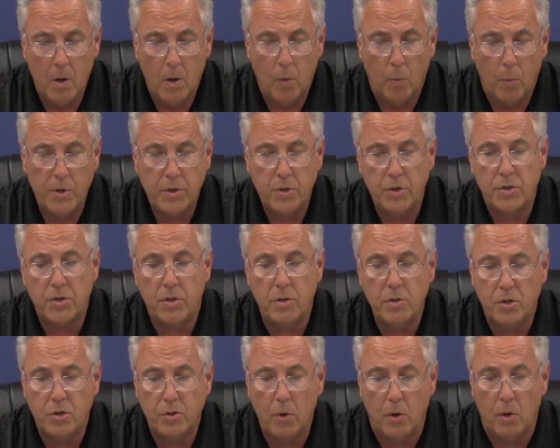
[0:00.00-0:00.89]
We just
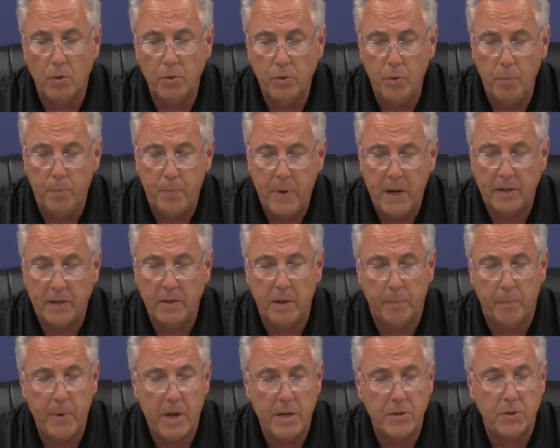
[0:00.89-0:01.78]
installed new
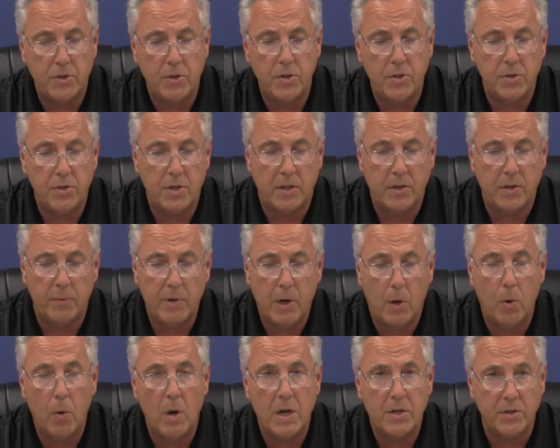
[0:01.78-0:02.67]
picnic benches at the
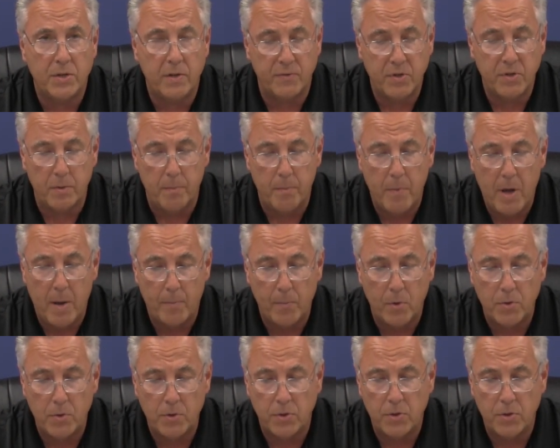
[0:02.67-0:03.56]
request of some
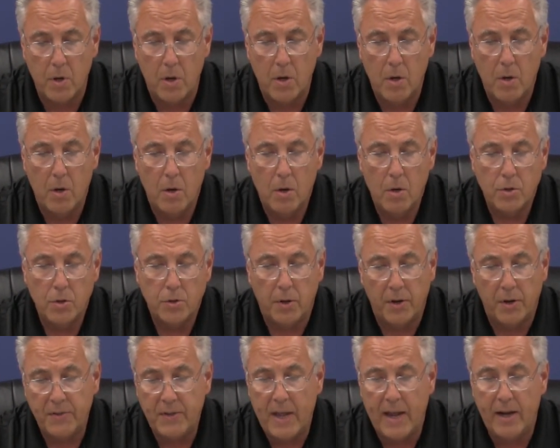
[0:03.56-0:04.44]
members
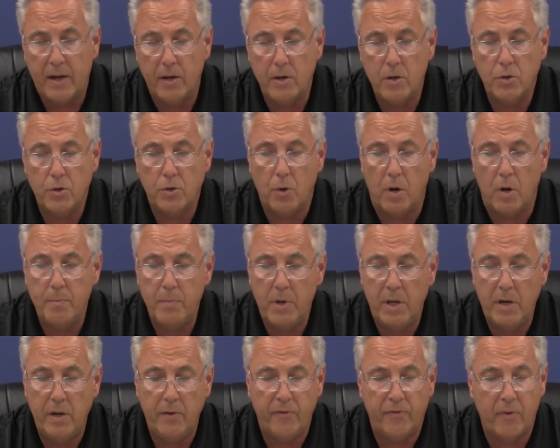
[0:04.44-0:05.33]
so that they can enjoy
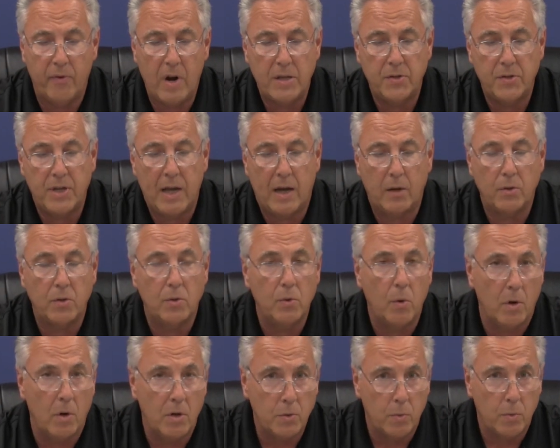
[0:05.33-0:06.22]
meeting friends
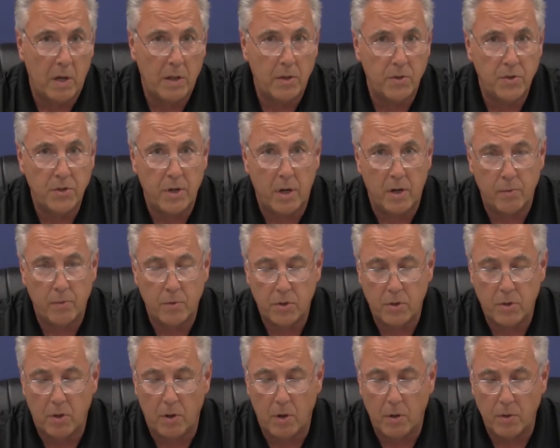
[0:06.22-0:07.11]
outdoors while the center
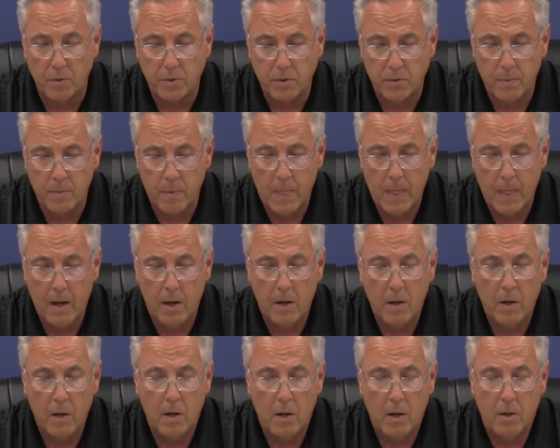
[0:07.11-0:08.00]
is closed.
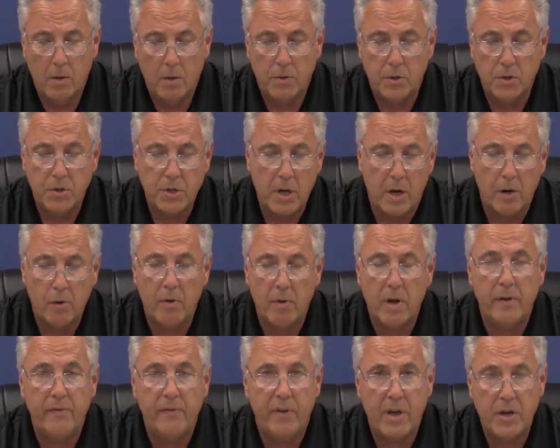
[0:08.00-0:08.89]
The center
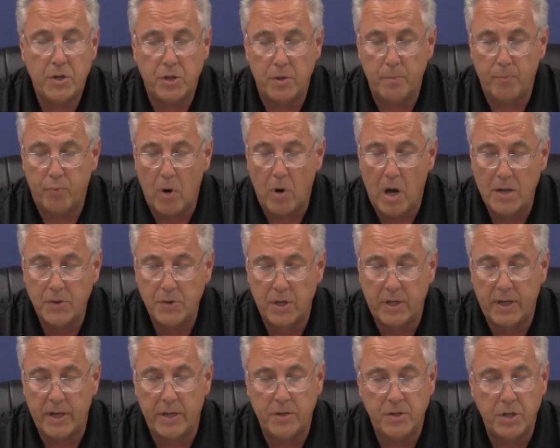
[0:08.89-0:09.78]
renovation
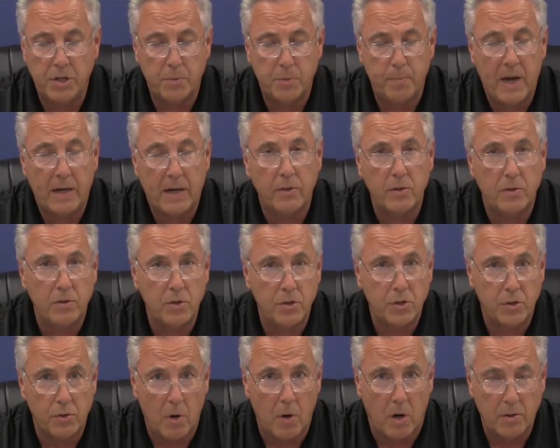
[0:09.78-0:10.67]
project is expected to
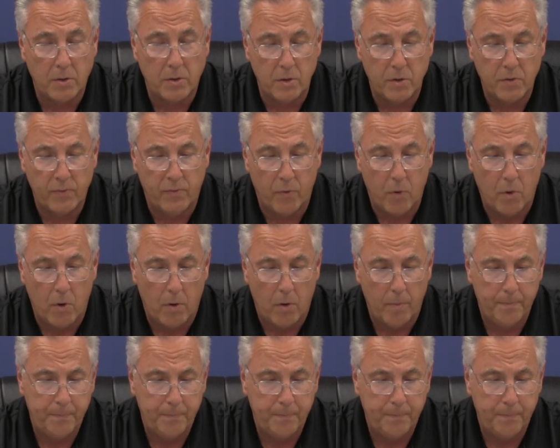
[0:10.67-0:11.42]
start this fall.